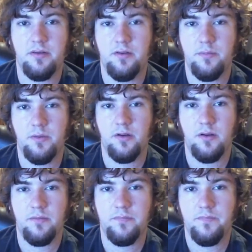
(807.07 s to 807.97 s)
But
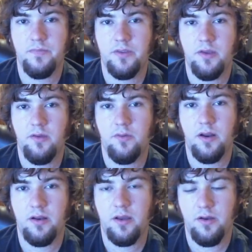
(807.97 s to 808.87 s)
right
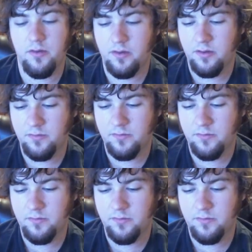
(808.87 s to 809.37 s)
now,